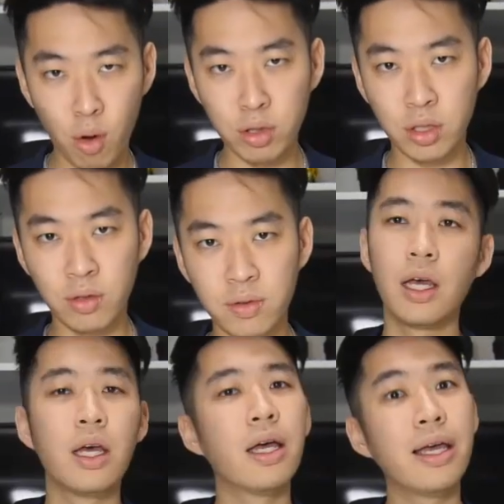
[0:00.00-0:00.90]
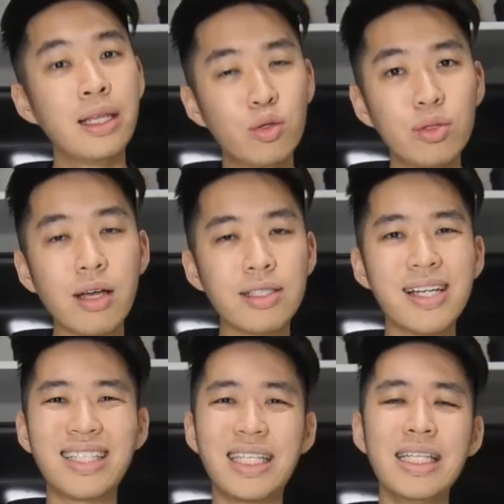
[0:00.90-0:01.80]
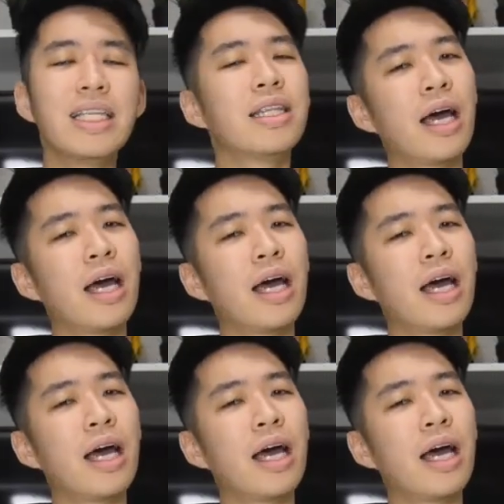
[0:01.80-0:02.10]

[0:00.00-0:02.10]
portal. In 2019,